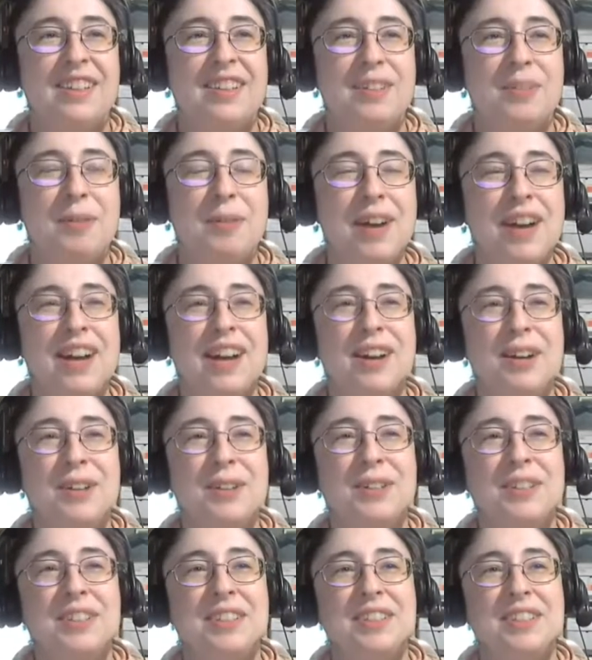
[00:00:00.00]
wow,
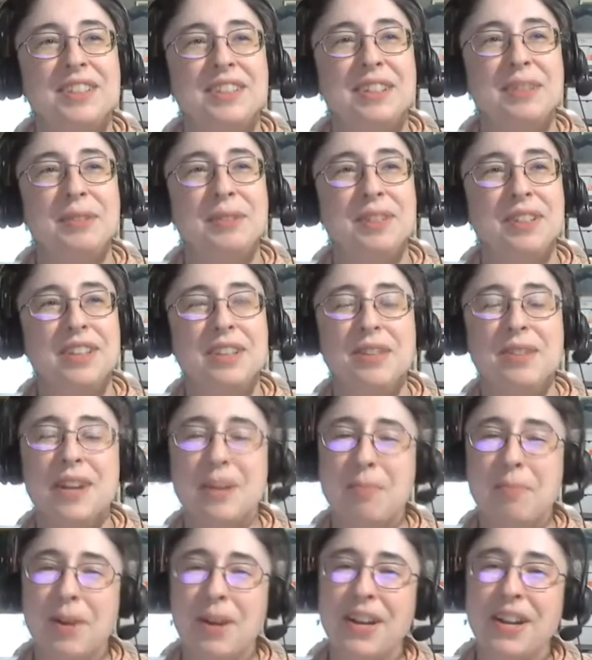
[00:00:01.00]
they really know how to
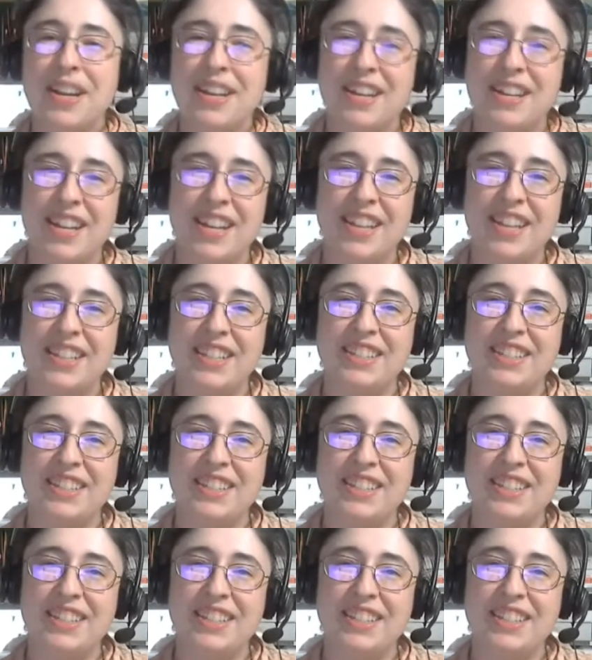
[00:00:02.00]
party at night.